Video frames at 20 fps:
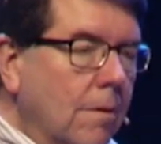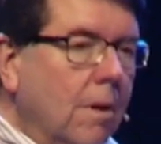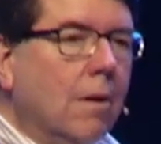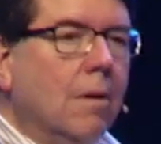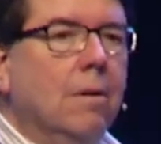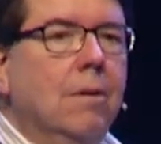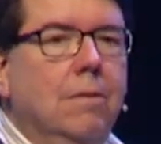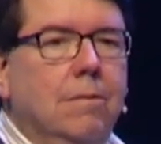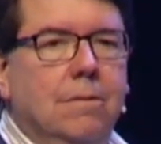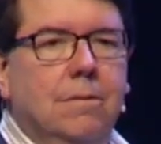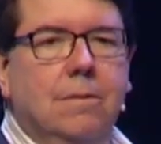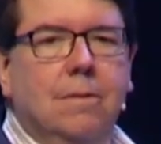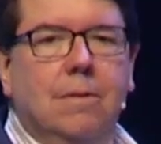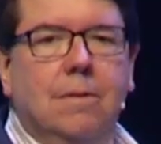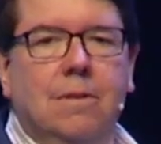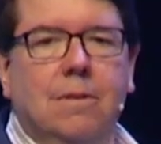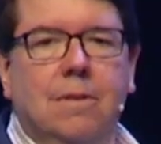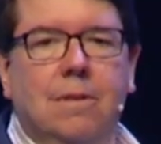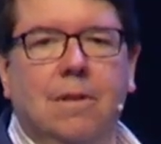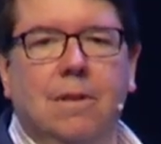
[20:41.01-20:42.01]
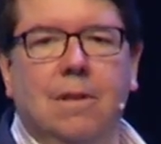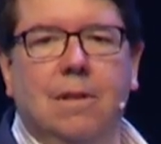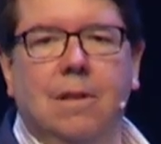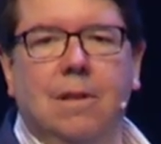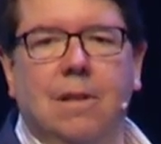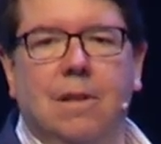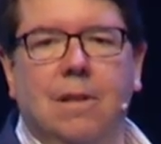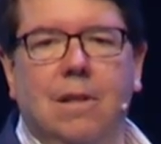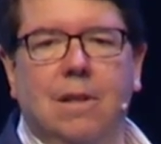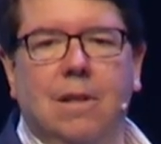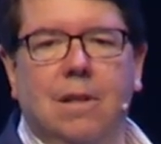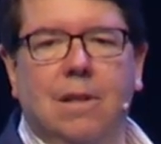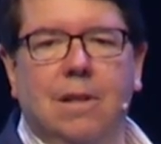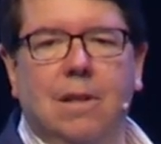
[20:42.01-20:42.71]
No one is speaking in this clip.